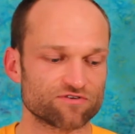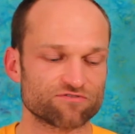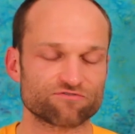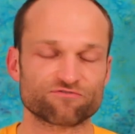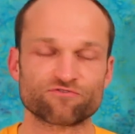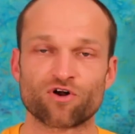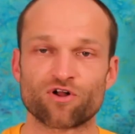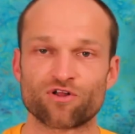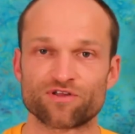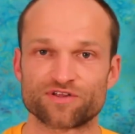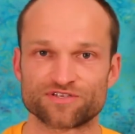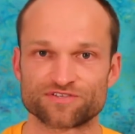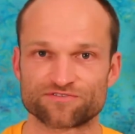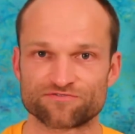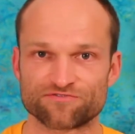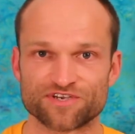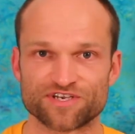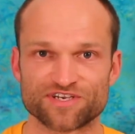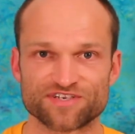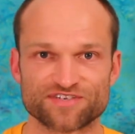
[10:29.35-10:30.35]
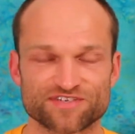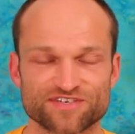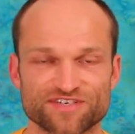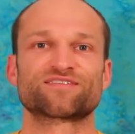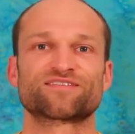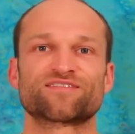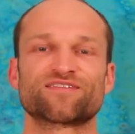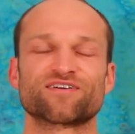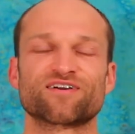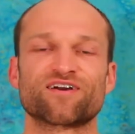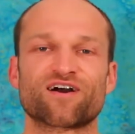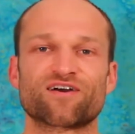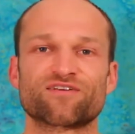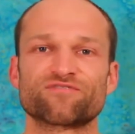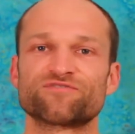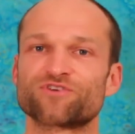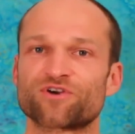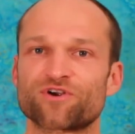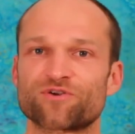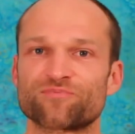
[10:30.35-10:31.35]
fall at his feet. The god
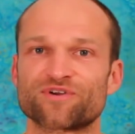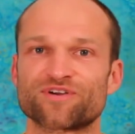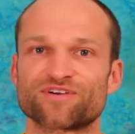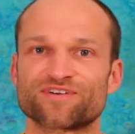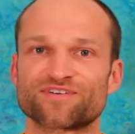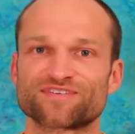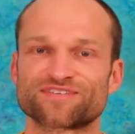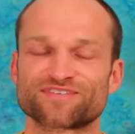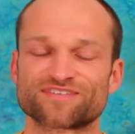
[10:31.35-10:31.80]
of Dharma